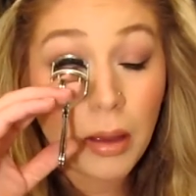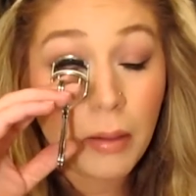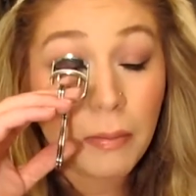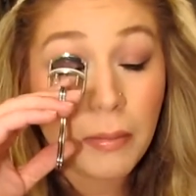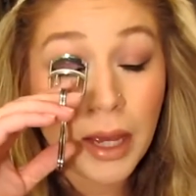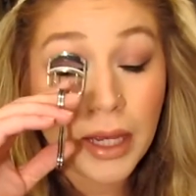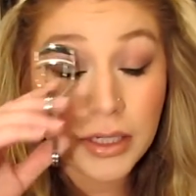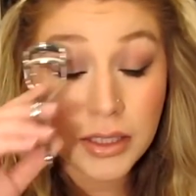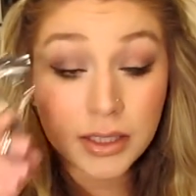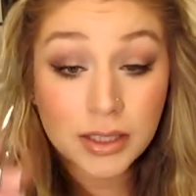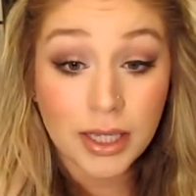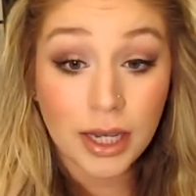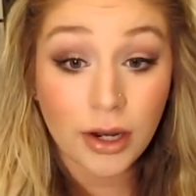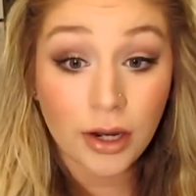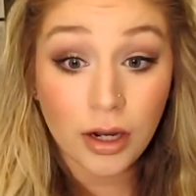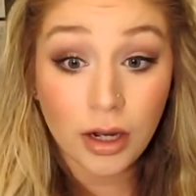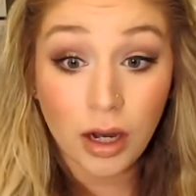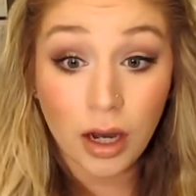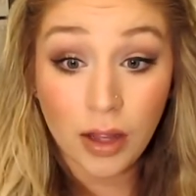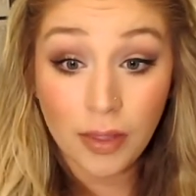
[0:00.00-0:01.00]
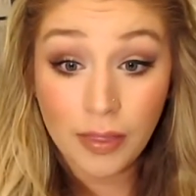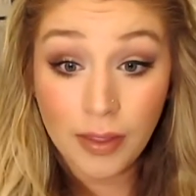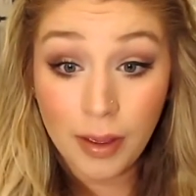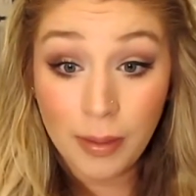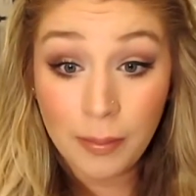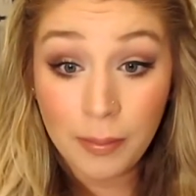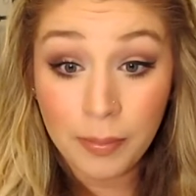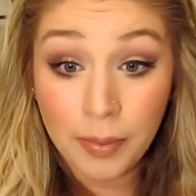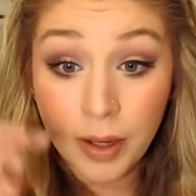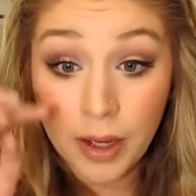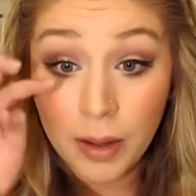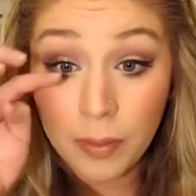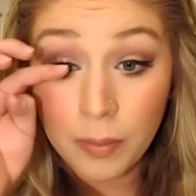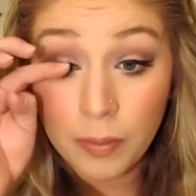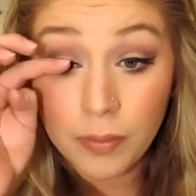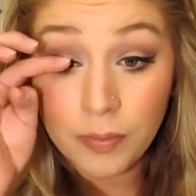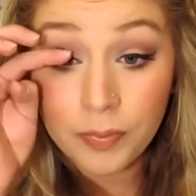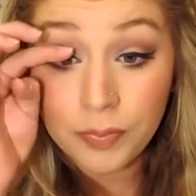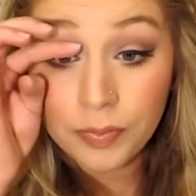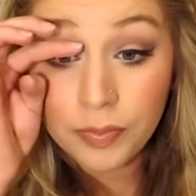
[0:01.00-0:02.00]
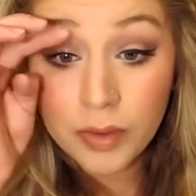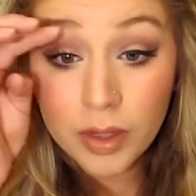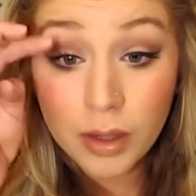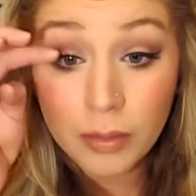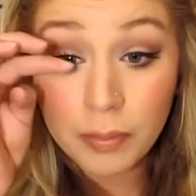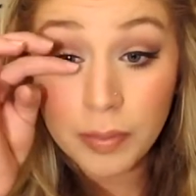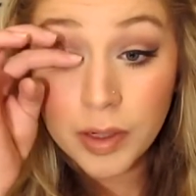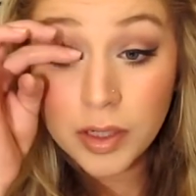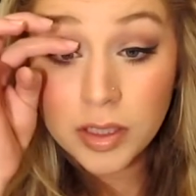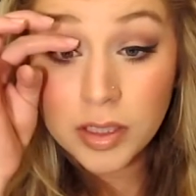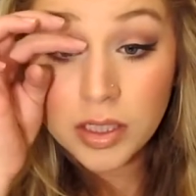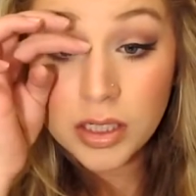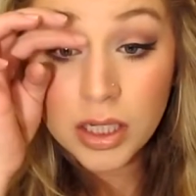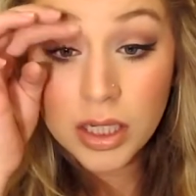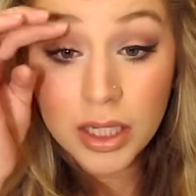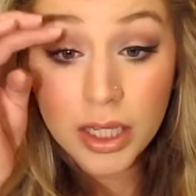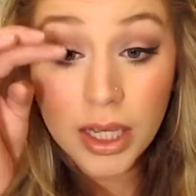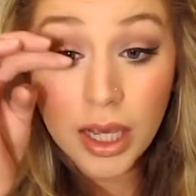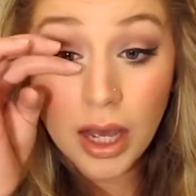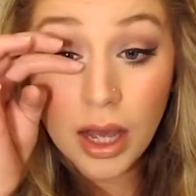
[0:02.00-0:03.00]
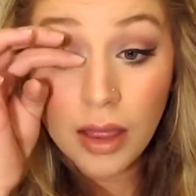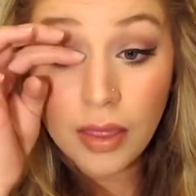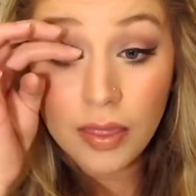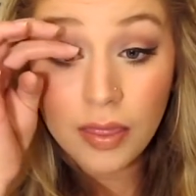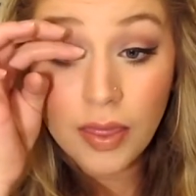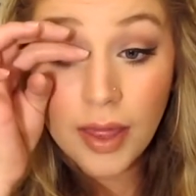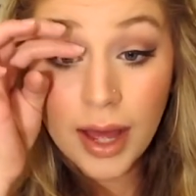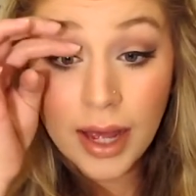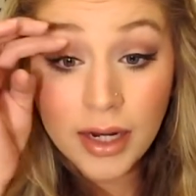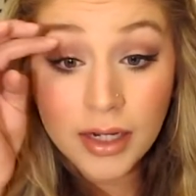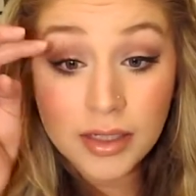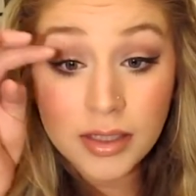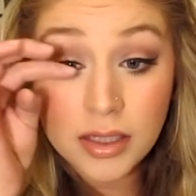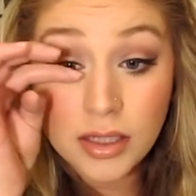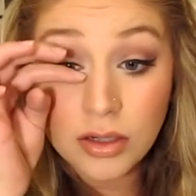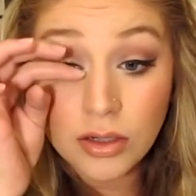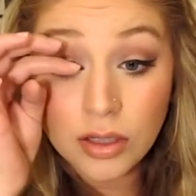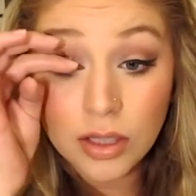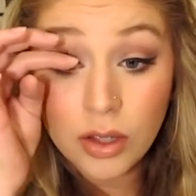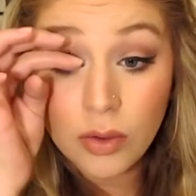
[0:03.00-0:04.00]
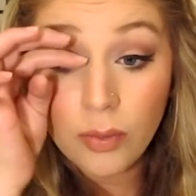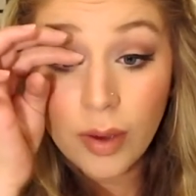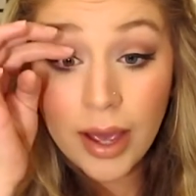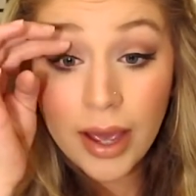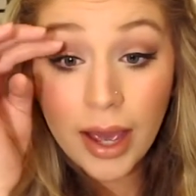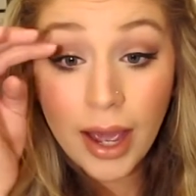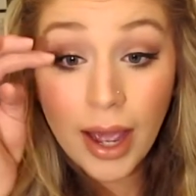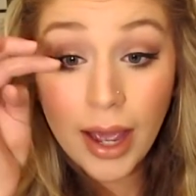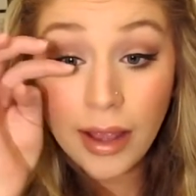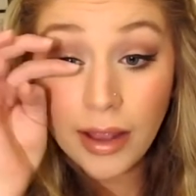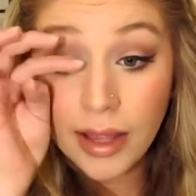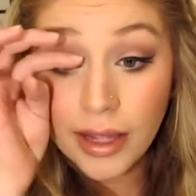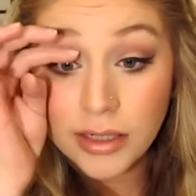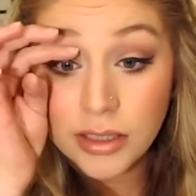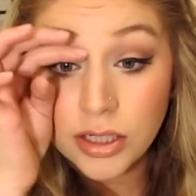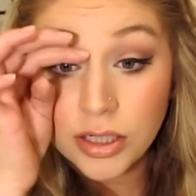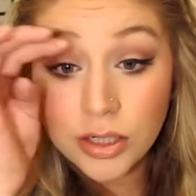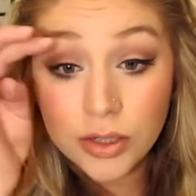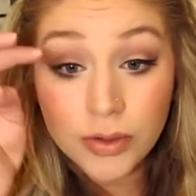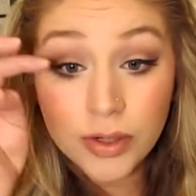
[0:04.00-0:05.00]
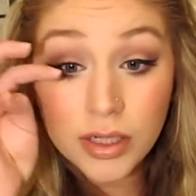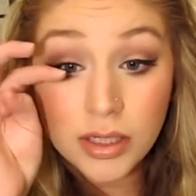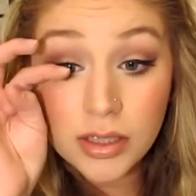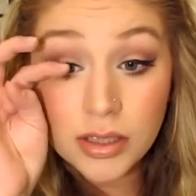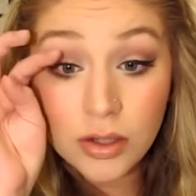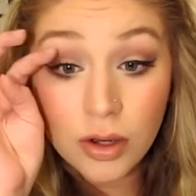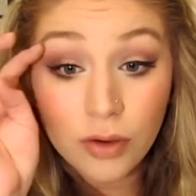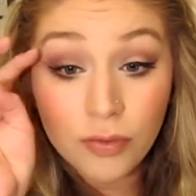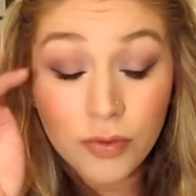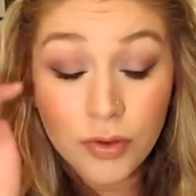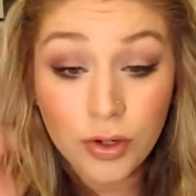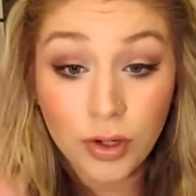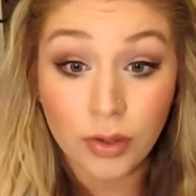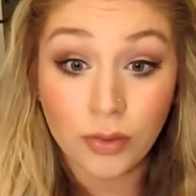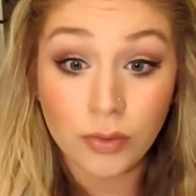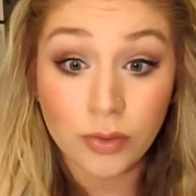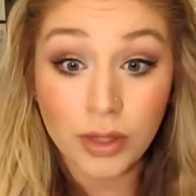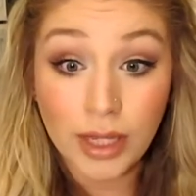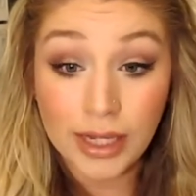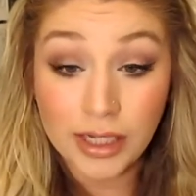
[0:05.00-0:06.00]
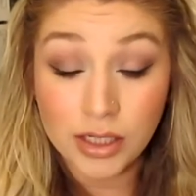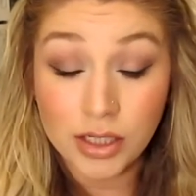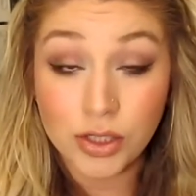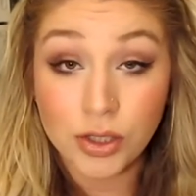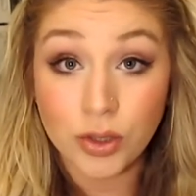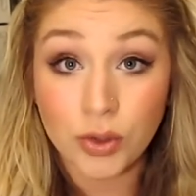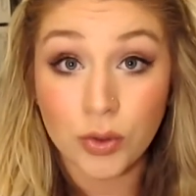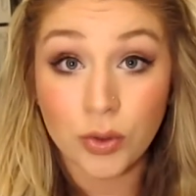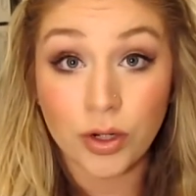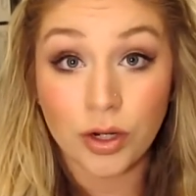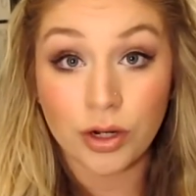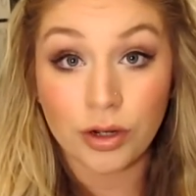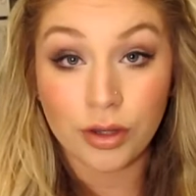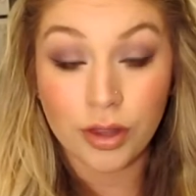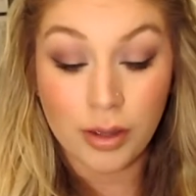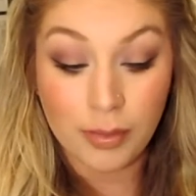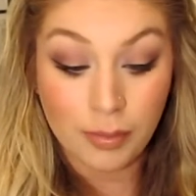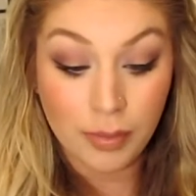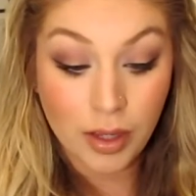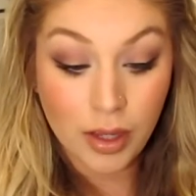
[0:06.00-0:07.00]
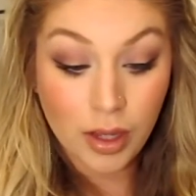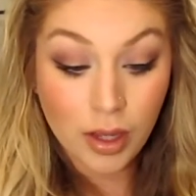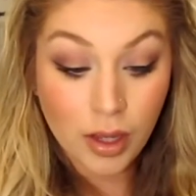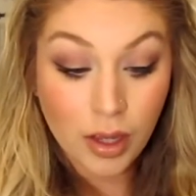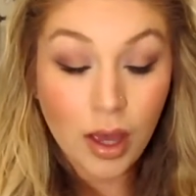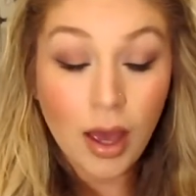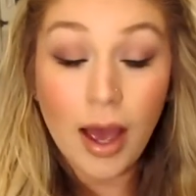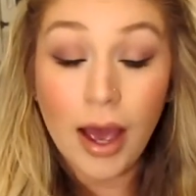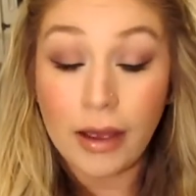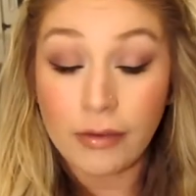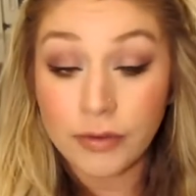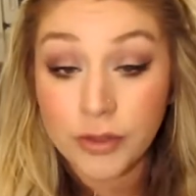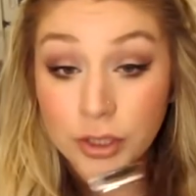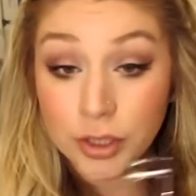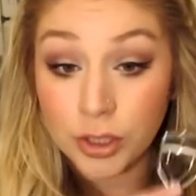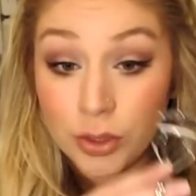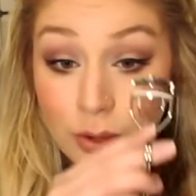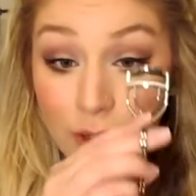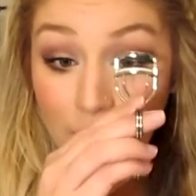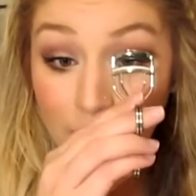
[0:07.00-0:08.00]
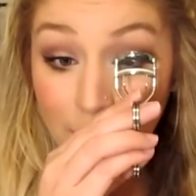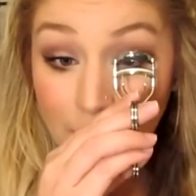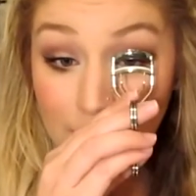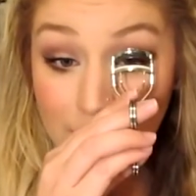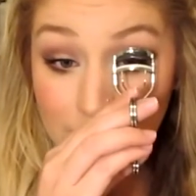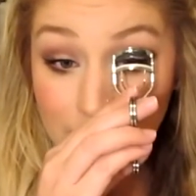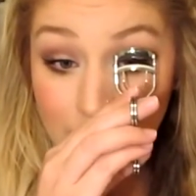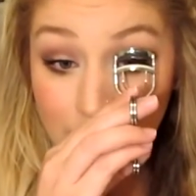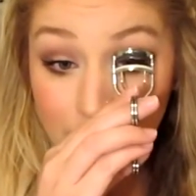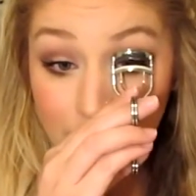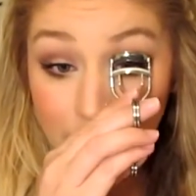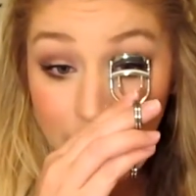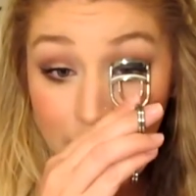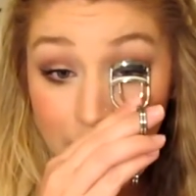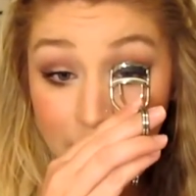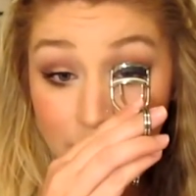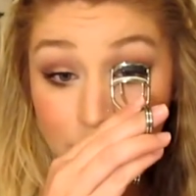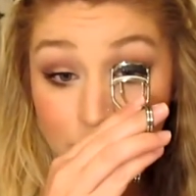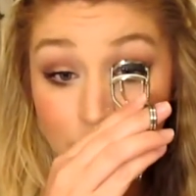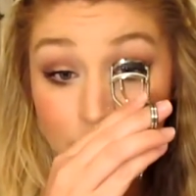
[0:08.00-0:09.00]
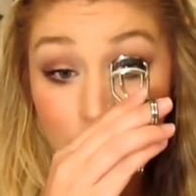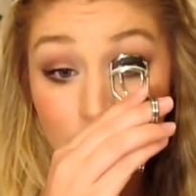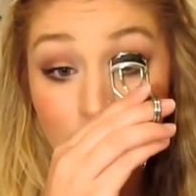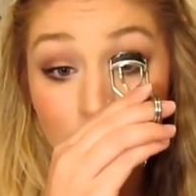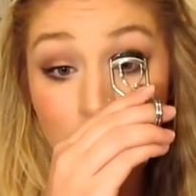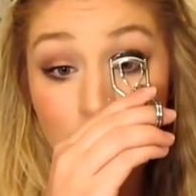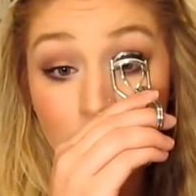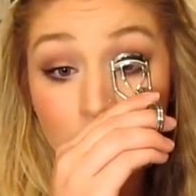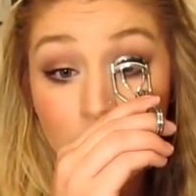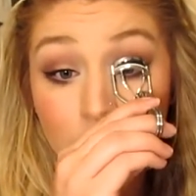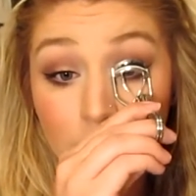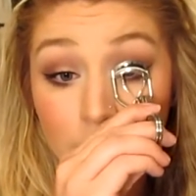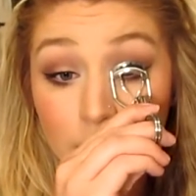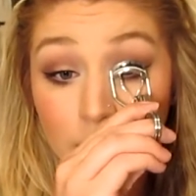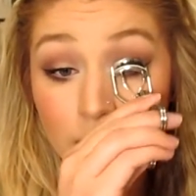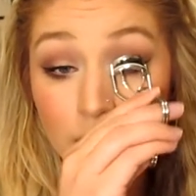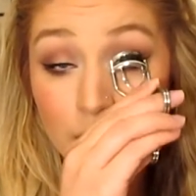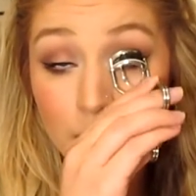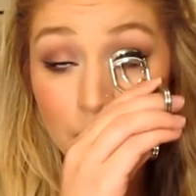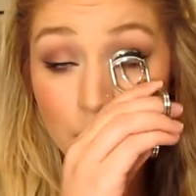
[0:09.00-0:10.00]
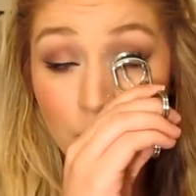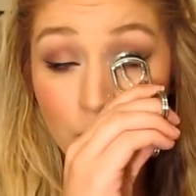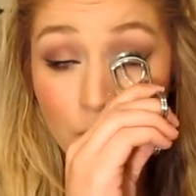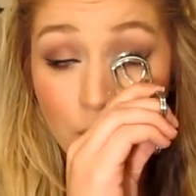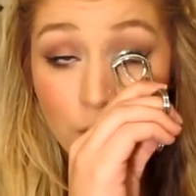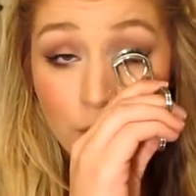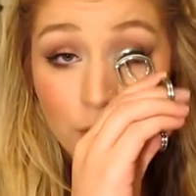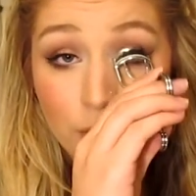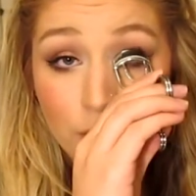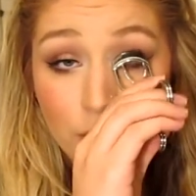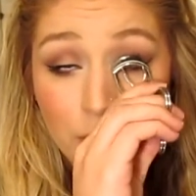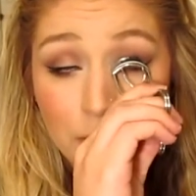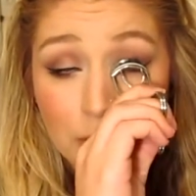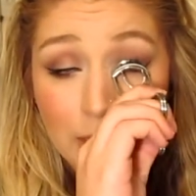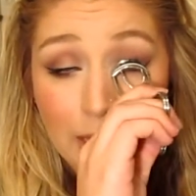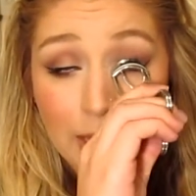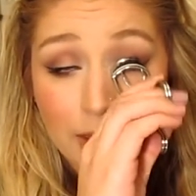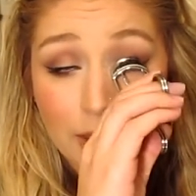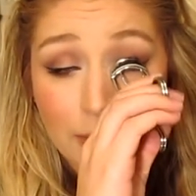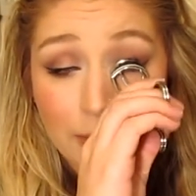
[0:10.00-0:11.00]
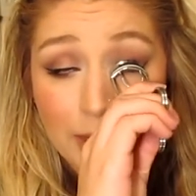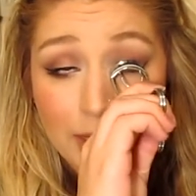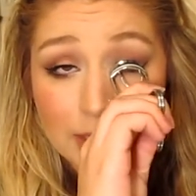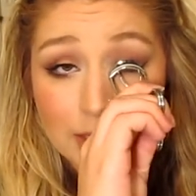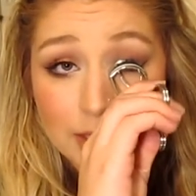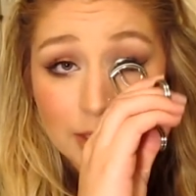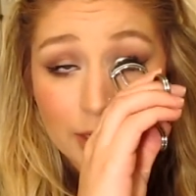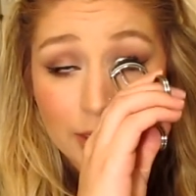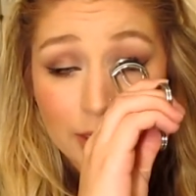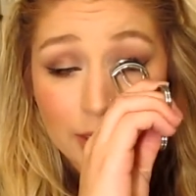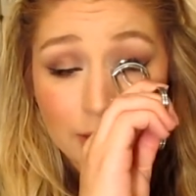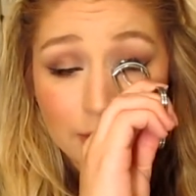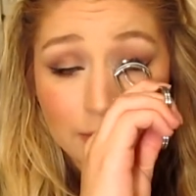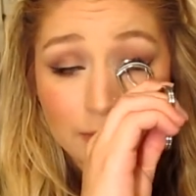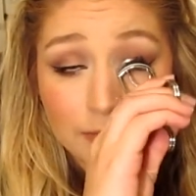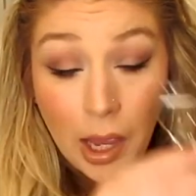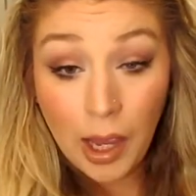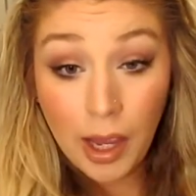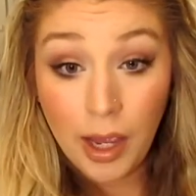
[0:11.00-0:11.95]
mascara on them, but personally that is the only way I like to do it. So if you don't like to curl them after you have mascara, make sure that you curl them before you apply the mascara.